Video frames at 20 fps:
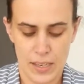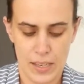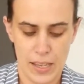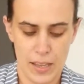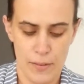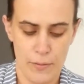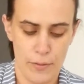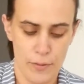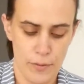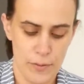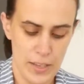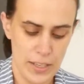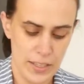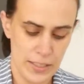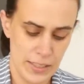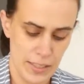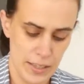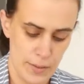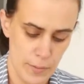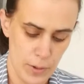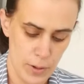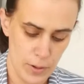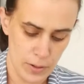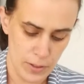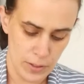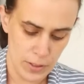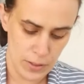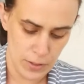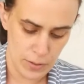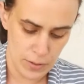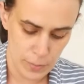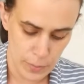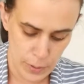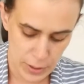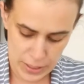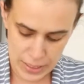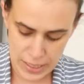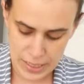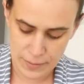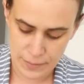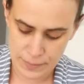and fix them onto the body.